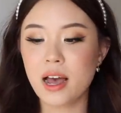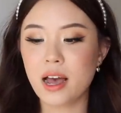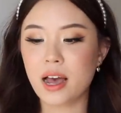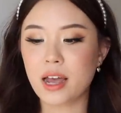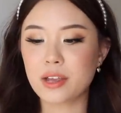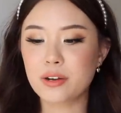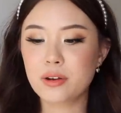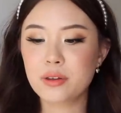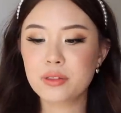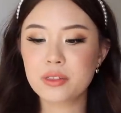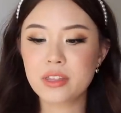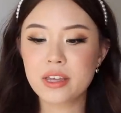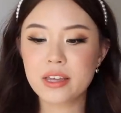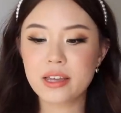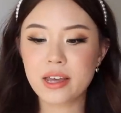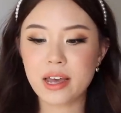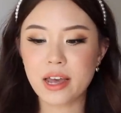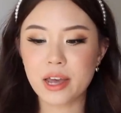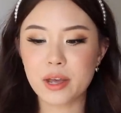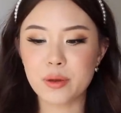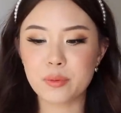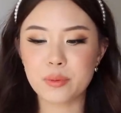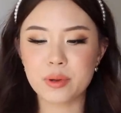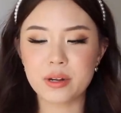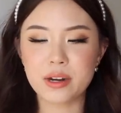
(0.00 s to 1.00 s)
I don't think
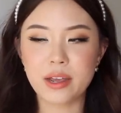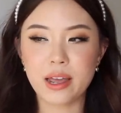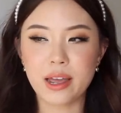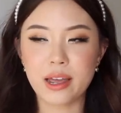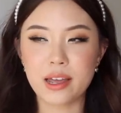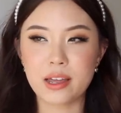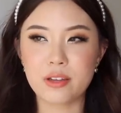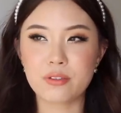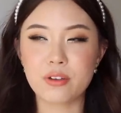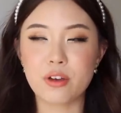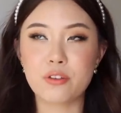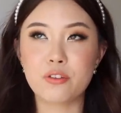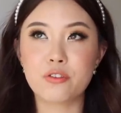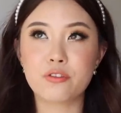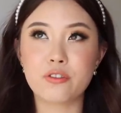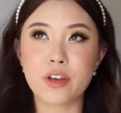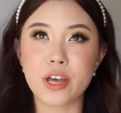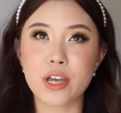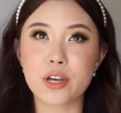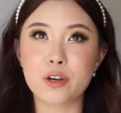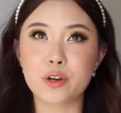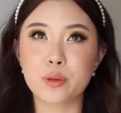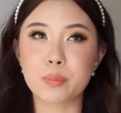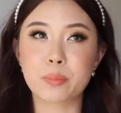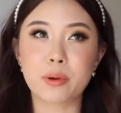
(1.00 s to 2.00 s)
I would have
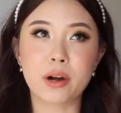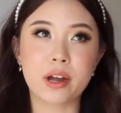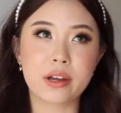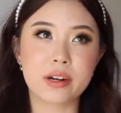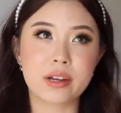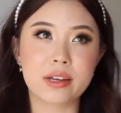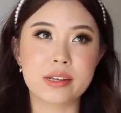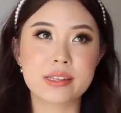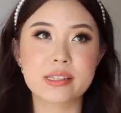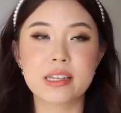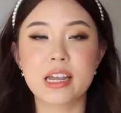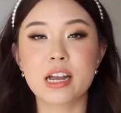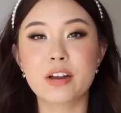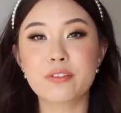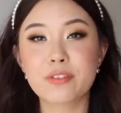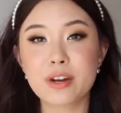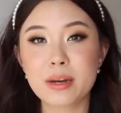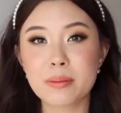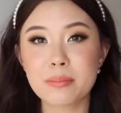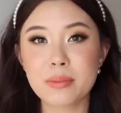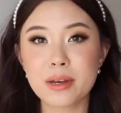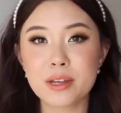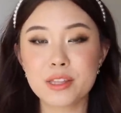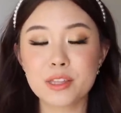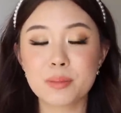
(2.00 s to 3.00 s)
failed products
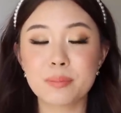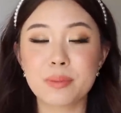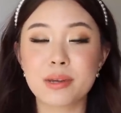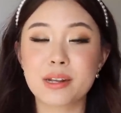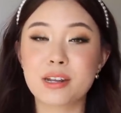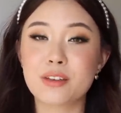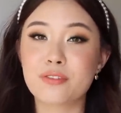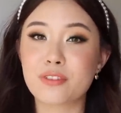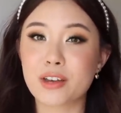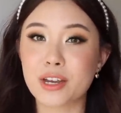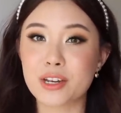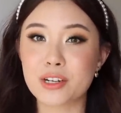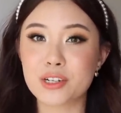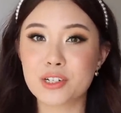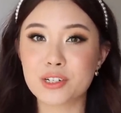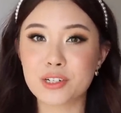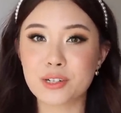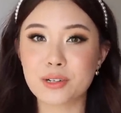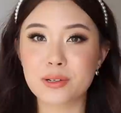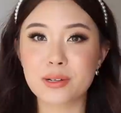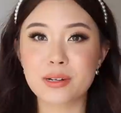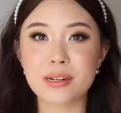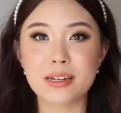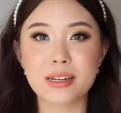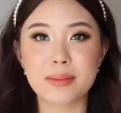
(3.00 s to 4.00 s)
every month, but if I
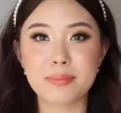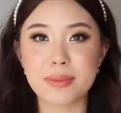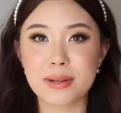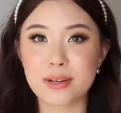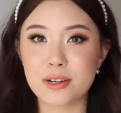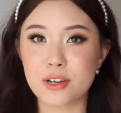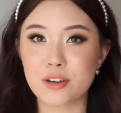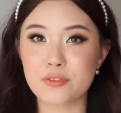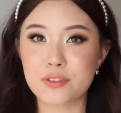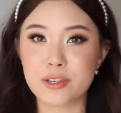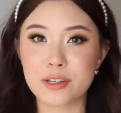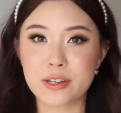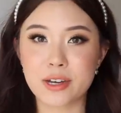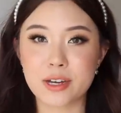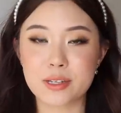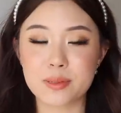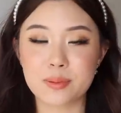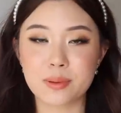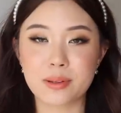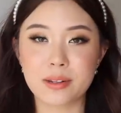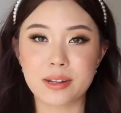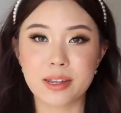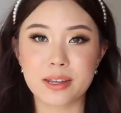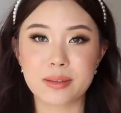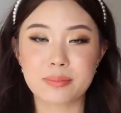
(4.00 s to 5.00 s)
do, let me know if you guys
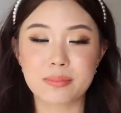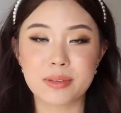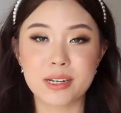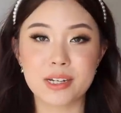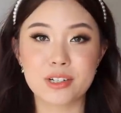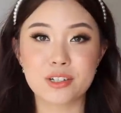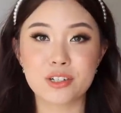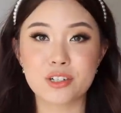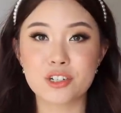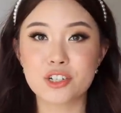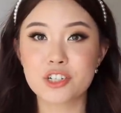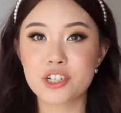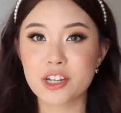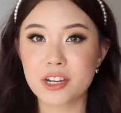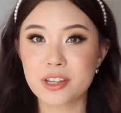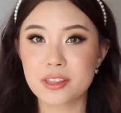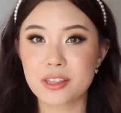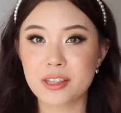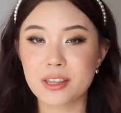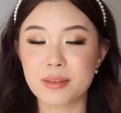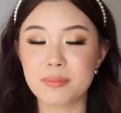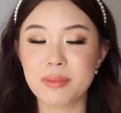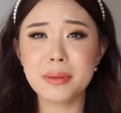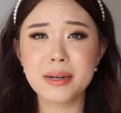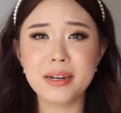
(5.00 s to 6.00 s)
would like me to share them.